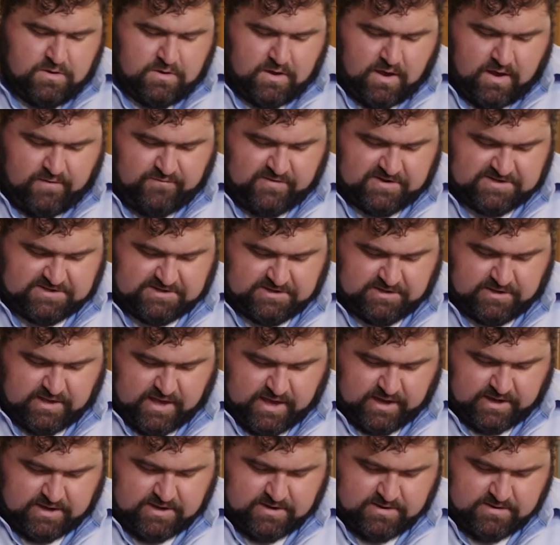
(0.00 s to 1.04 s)
Obviously,
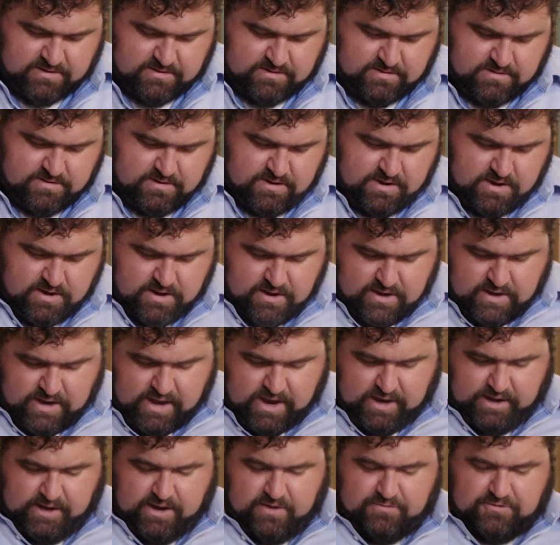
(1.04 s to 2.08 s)
like
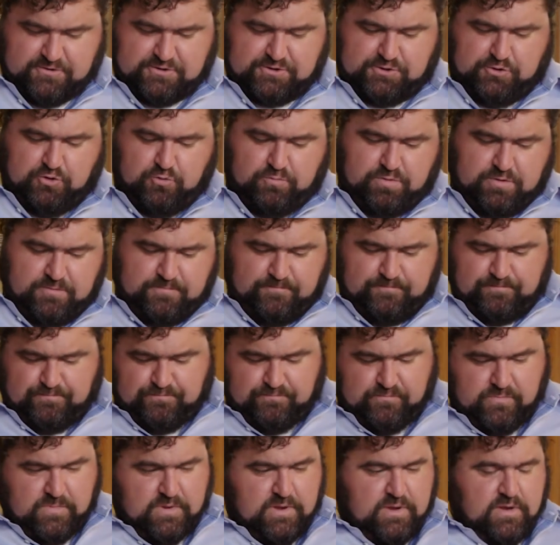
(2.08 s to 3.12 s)
any other soup,
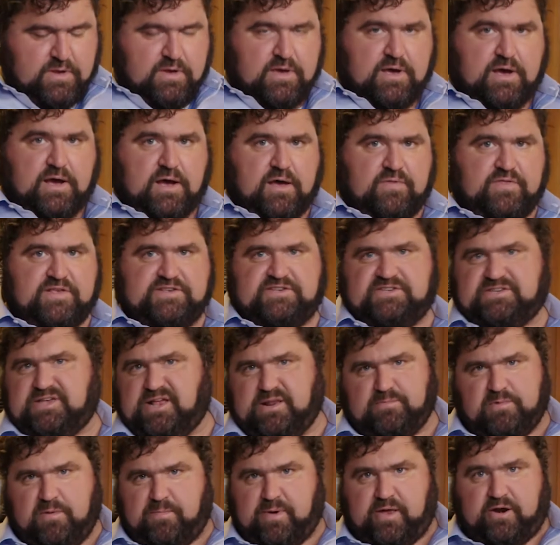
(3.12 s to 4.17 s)
this is
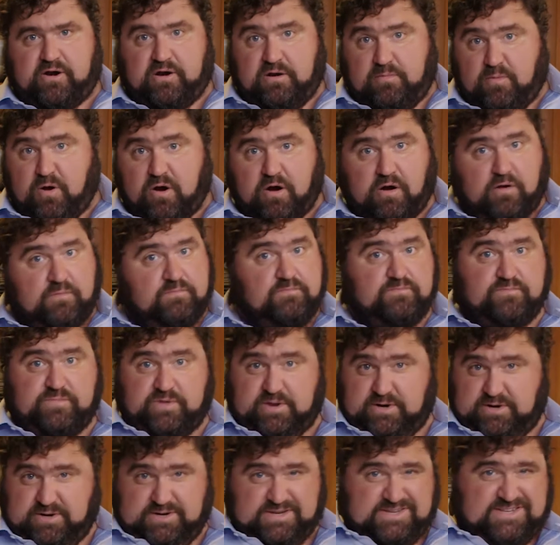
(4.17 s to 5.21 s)
going to be better tomorrow
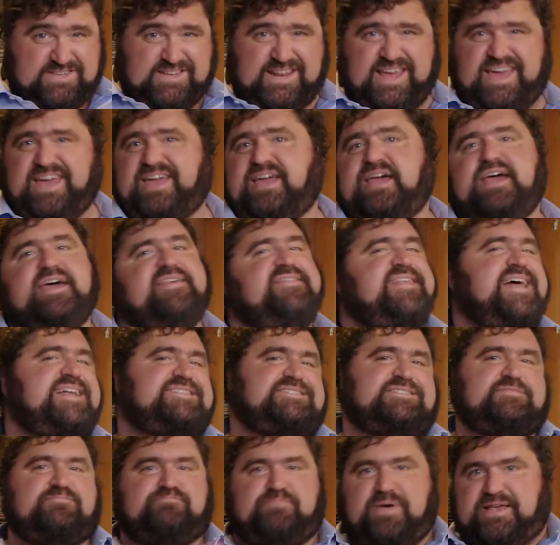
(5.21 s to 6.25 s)
than it is today.
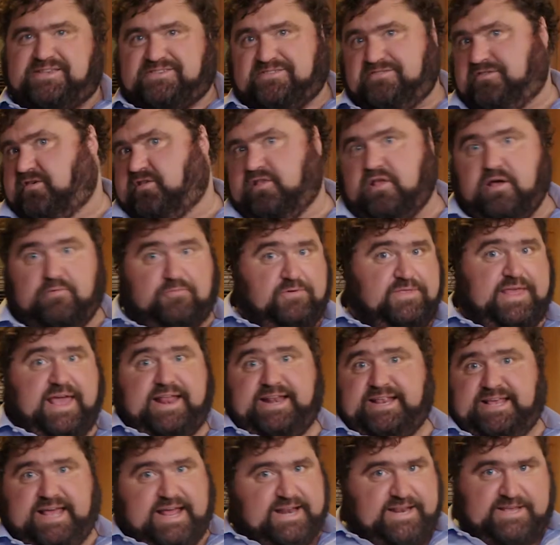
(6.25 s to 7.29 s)
That's basically the look. With
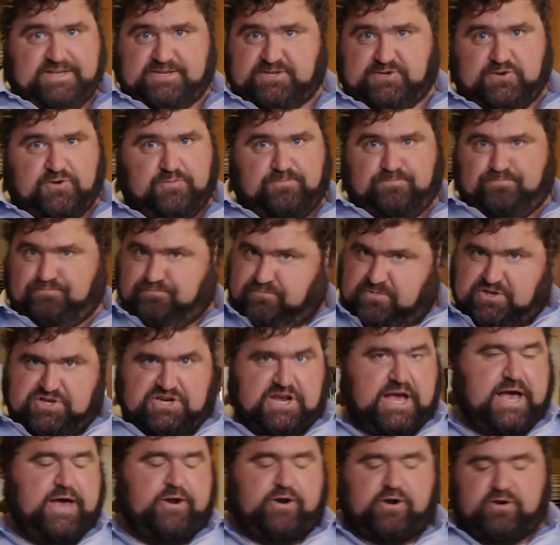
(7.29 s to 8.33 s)
any soup,
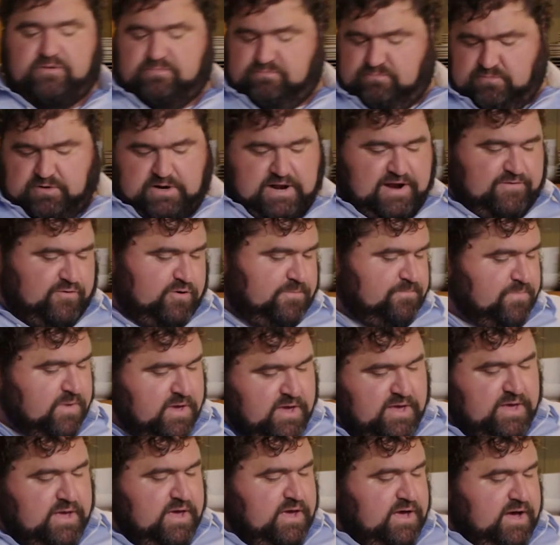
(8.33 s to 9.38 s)
chowder, whatever,
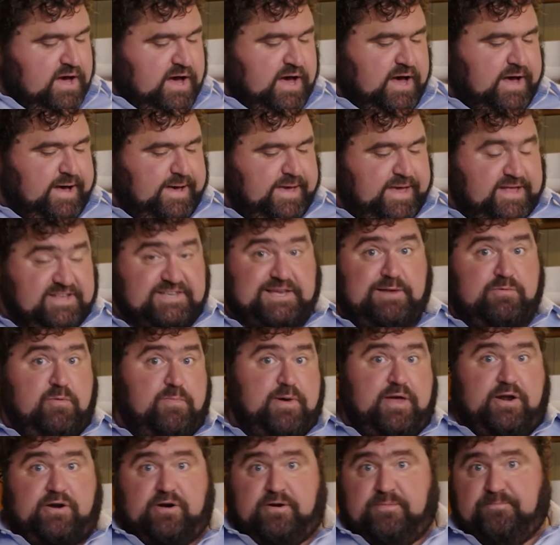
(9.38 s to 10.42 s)
it's going to be
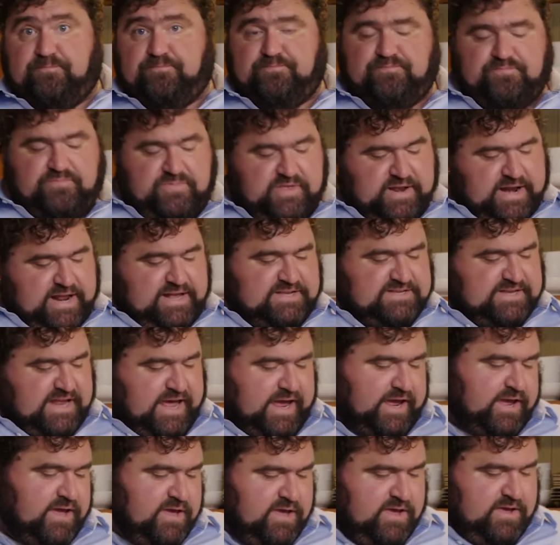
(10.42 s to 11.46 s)
better the next
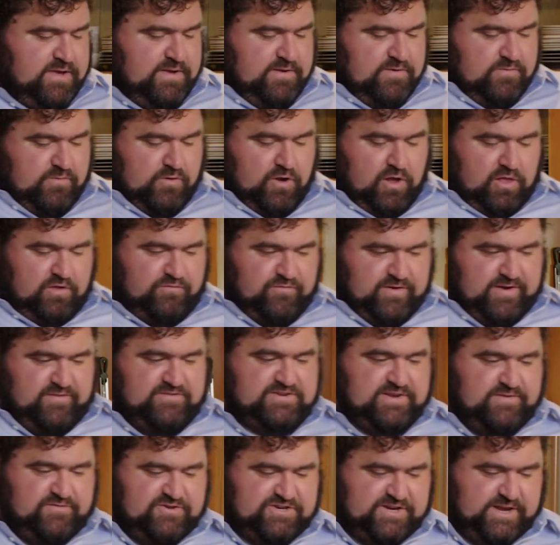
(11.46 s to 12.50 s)
day when all the
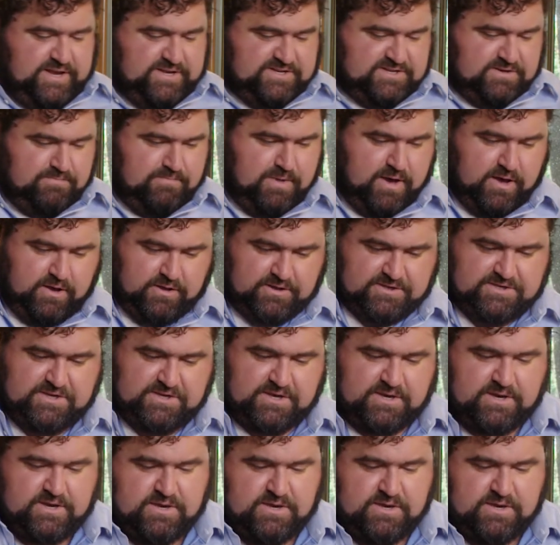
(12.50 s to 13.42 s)
flavors have a chance to meld.